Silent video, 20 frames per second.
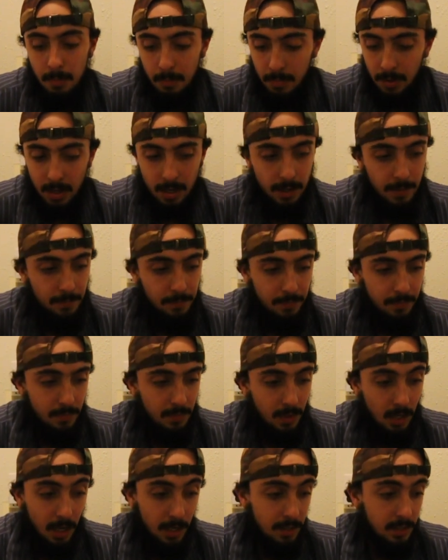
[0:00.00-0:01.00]
but
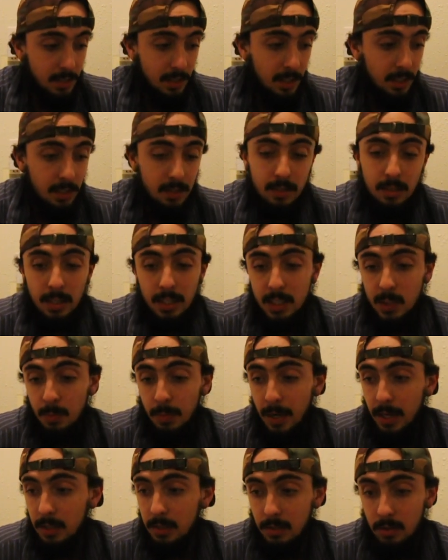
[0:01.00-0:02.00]
I didn't
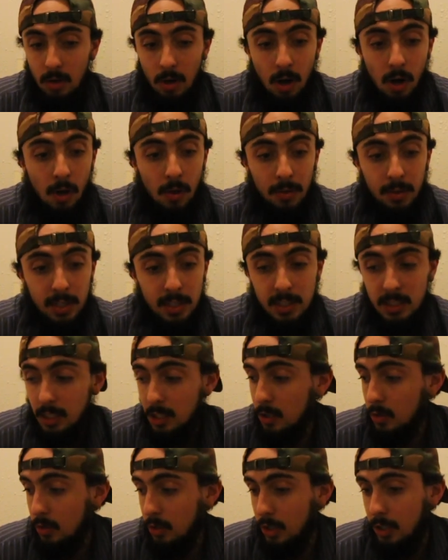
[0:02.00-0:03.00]
expect all these
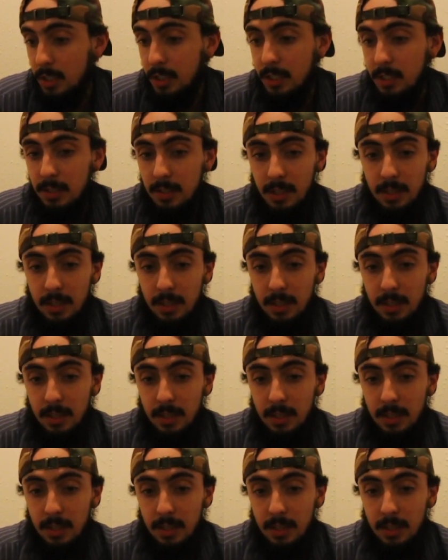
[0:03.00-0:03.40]
little goodies.